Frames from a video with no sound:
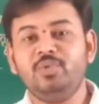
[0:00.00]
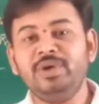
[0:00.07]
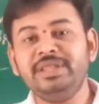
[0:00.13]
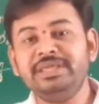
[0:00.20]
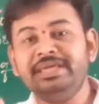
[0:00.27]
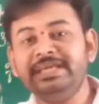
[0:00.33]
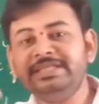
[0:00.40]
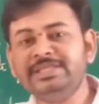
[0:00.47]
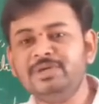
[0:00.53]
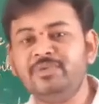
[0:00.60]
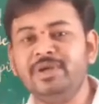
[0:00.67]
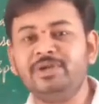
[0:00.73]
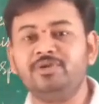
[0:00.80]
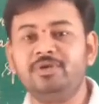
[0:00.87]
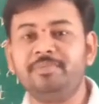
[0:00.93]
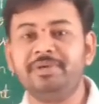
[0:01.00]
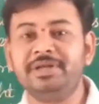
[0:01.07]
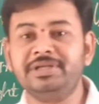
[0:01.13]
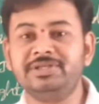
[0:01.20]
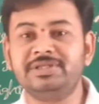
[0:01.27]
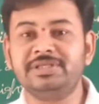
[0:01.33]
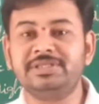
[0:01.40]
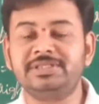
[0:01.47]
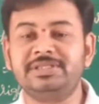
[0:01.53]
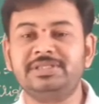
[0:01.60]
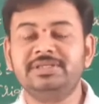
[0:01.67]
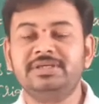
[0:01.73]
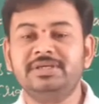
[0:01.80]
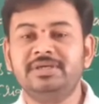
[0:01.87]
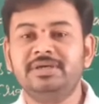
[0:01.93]
very easy way to the
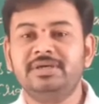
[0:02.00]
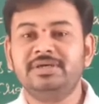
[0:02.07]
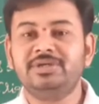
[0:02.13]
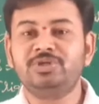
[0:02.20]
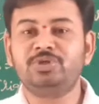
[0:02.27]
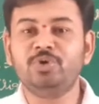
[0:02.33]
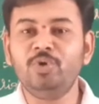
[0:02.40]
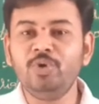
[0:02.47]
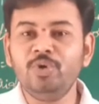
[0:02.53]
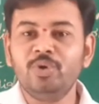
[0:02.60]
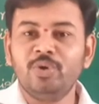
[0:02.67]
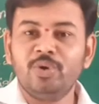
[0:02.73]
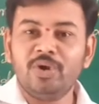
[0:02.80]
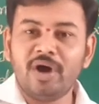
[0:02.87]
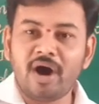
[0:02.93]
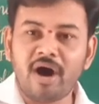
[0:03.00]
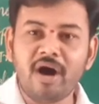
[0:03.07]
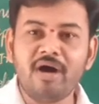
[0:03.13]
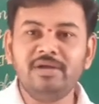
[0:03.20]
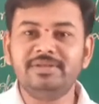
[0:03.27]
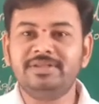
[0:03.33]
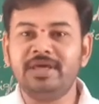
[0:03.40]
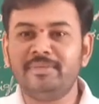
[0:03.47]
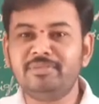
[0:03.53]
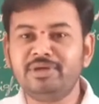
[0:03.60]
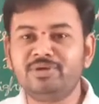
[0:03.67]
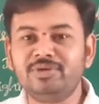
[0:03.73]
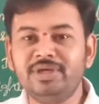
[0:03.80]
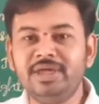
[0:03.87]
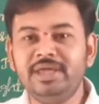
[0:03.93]
Britishers to haul
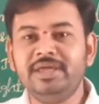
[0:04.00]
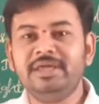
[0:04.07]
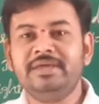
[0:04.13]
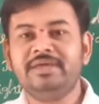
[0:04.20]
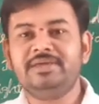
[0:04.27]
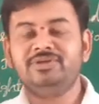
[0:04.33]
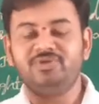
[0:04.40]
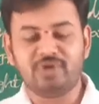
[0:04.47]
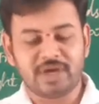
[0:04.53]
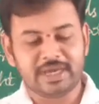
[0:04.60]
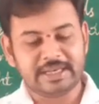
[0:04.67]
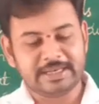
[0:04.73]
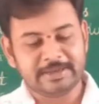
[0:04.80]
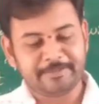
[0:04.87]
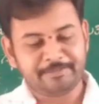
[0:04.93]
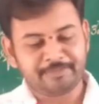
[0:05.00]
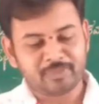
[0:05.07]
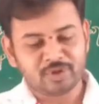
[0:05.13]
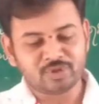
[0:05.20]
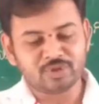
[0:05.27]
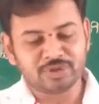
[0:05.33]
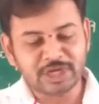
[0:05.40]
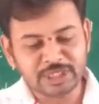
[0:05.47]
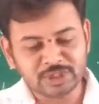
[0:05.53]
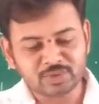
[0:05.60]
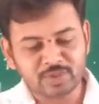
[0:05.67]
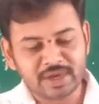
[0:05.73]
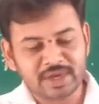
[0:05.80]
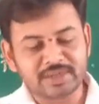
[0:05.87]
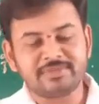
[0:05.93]
them into the jail. So that
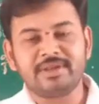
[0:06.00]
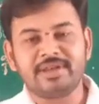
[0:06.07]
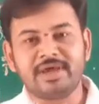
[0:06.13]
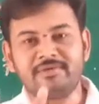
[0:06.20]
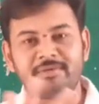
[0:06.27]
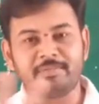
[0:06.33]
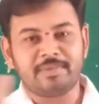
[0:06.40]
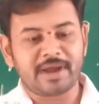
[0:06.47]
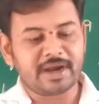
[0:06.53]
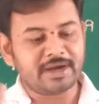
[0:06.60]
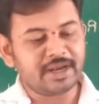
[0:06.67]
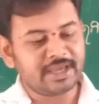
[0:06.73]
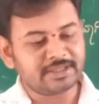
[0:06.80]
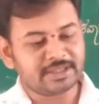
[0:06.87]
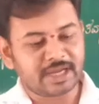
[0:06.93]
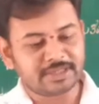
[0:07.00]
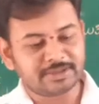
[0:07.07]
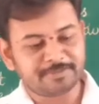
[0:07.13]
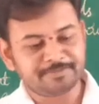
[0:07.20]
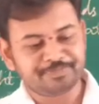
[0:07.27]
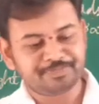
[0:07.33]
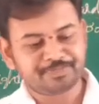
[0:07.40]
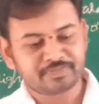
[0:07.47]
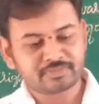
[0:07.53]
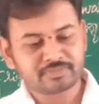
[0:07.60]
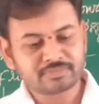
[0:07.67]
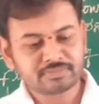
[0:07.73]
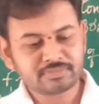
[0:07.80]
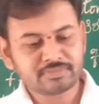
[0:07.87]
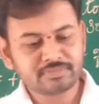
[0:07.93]
is why they never planned like that.
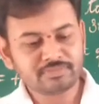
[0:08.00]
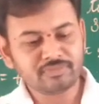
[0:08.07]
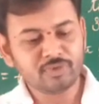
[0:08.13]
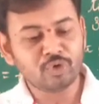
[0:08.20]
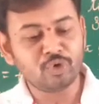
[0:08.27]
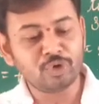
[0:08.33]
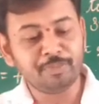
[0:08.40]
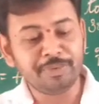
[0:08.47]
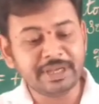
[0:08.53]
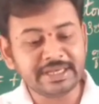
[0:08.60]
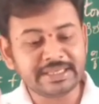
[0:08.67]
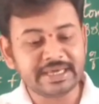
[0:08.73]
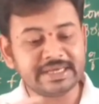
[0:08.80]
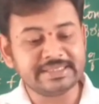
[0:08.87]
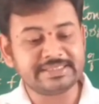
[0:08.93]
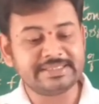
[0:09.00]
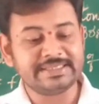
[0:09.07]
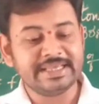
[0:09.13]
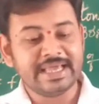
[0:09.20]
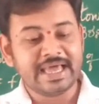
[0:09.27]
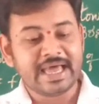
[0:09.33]
Could beat us